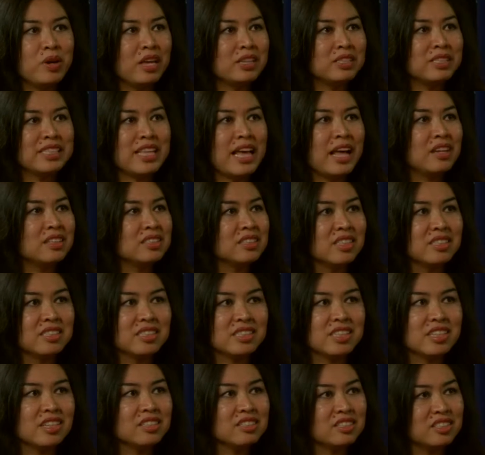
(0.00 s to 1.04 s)
has talents and
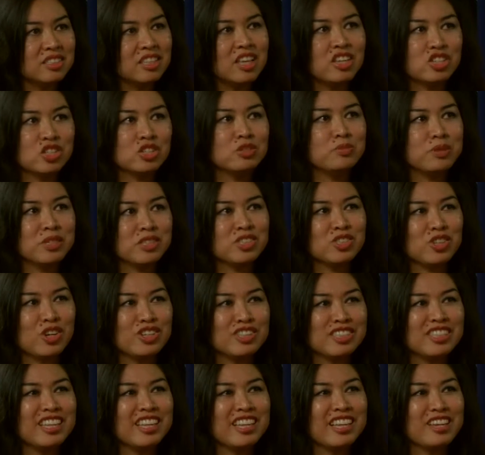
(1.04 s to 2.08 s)
skills, they should be
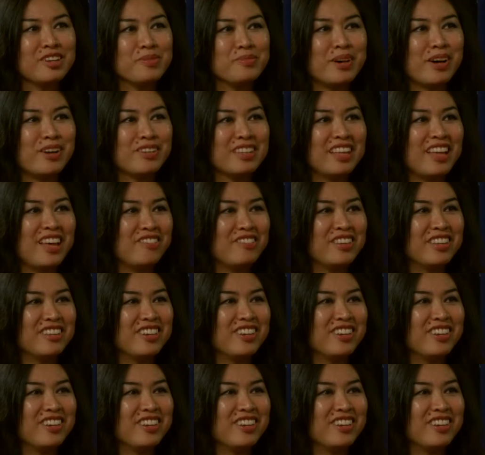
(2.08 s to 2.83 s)
start thinking about having